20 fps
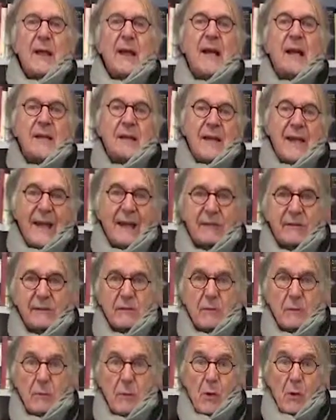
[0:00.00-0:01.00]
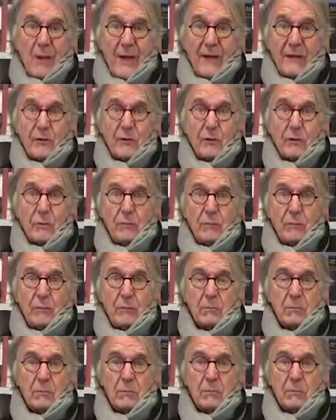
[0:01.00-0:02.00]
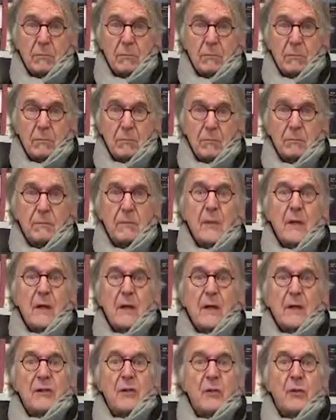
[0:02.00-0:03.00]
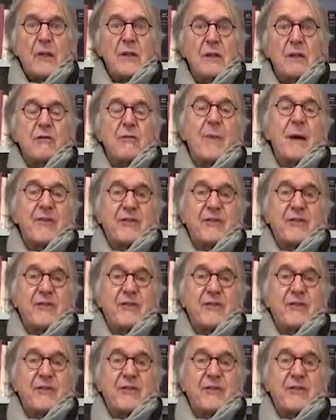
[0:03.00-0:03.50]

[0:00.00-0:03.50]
in the next momentum, Treaty of